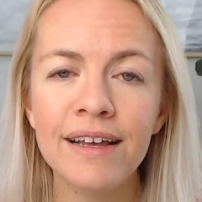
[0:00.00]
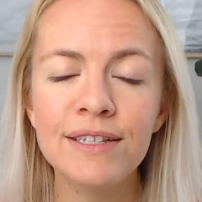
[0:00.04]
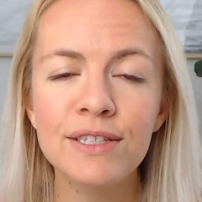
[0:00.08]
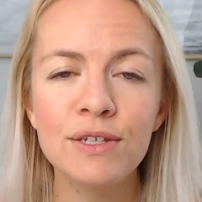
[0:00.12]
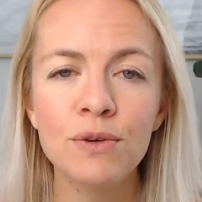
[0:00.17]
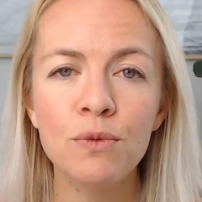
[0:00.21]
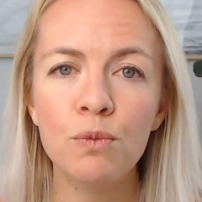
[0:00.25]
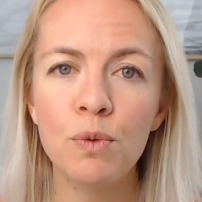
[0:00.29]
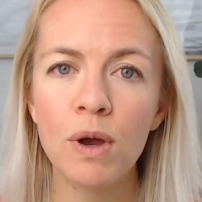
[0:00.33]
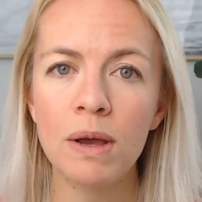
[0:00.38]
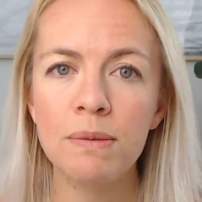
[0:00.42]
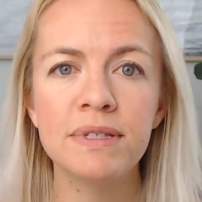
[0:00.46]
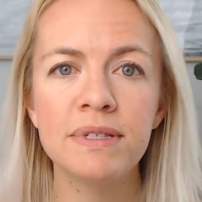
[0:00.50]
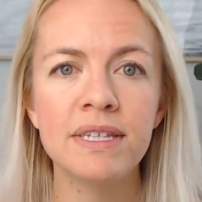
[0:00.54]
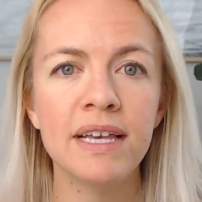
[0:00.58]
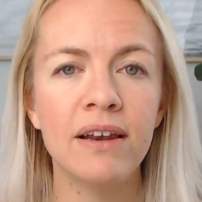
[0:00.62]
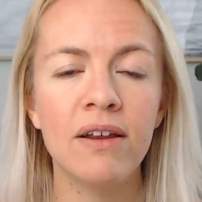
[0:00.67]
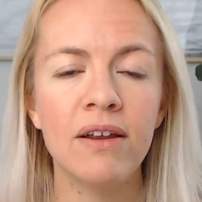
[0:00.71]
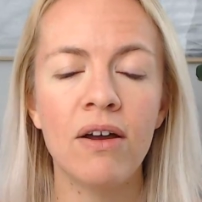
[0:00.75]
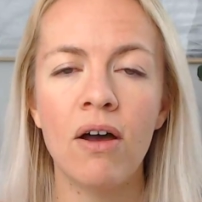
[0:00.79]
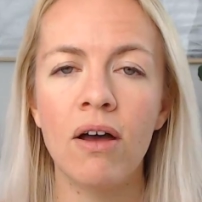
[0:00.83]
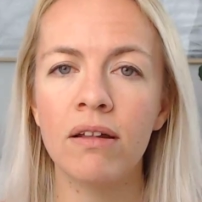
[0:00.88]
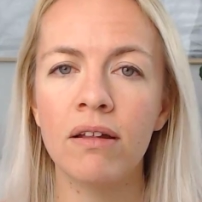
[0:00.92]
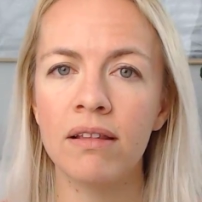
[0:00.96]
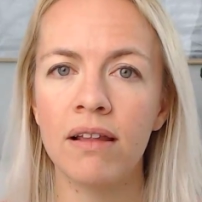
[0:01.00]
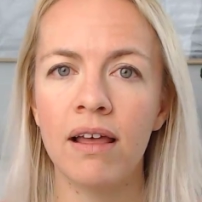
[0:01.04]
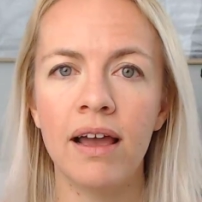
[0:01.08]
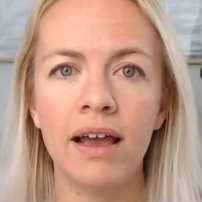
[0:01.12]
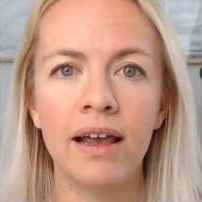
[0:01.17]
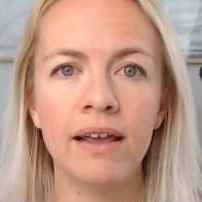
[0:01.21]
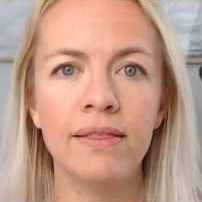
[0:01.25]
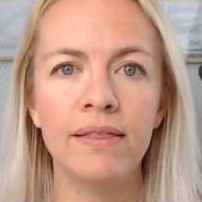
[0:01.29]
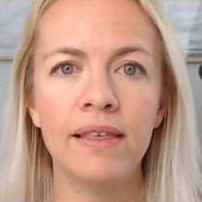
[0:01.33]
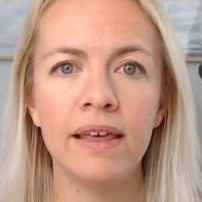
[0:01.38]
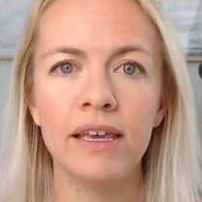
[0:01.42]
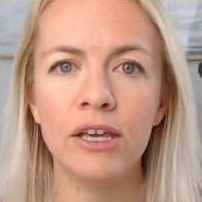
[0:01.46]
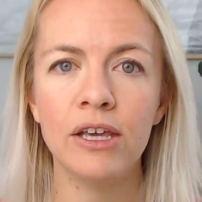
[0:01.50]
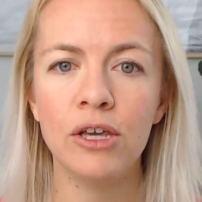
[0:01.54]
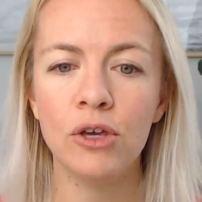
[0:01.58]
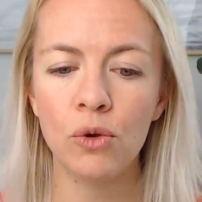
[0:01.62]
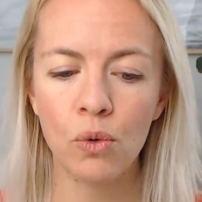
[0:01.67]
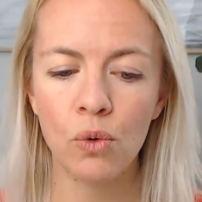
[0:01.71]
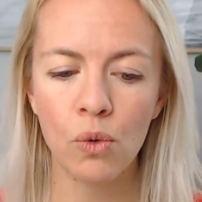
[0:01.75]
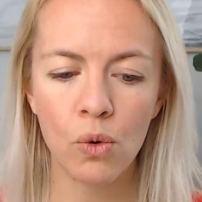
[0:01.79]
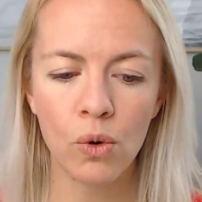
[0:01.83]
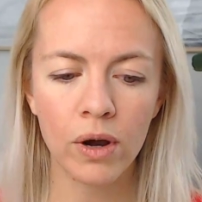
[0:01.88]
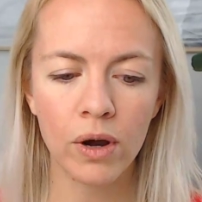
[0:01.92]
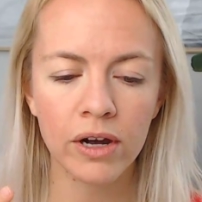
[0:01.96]
It's a website online that
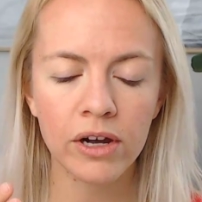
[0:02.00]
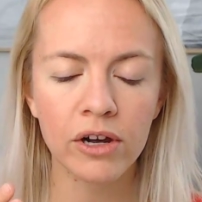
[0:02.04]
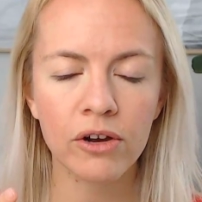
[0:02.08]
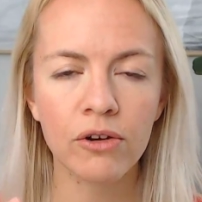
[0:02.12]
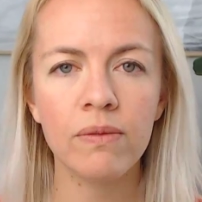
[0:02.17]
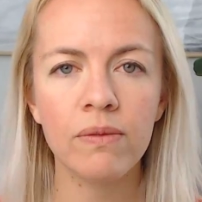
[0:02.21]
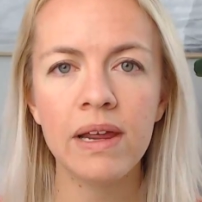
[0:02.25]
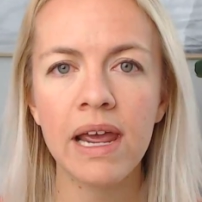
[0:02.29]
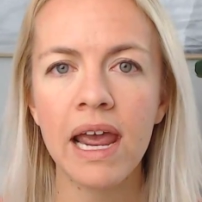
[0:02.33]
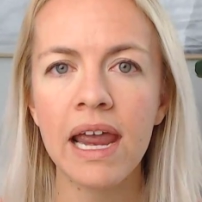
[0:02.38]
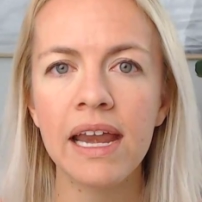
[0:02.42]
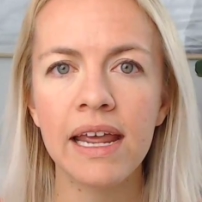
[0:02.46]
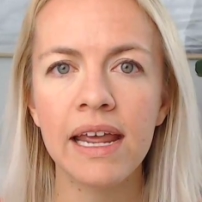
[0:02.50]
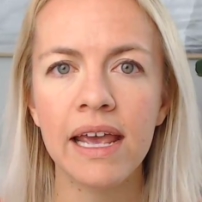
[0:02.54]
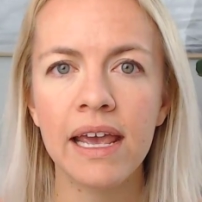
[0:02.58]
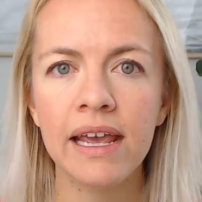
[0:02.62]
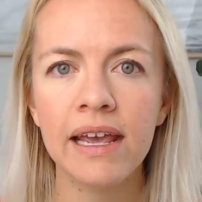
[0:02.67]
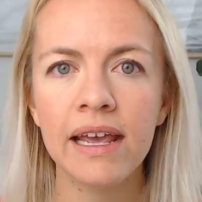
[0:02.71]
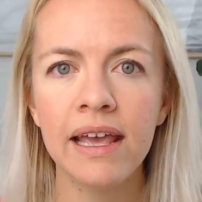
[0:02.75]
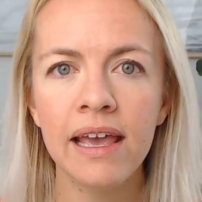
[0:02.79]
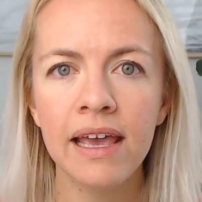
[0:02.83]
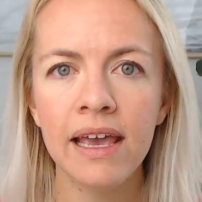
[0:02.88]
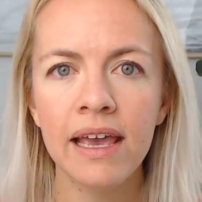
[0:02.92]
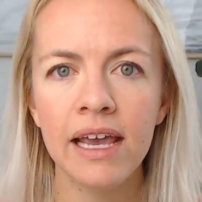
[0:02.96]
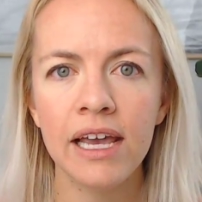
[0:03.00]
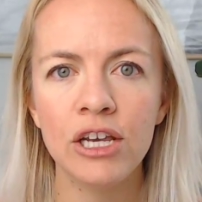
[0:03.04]
you're creating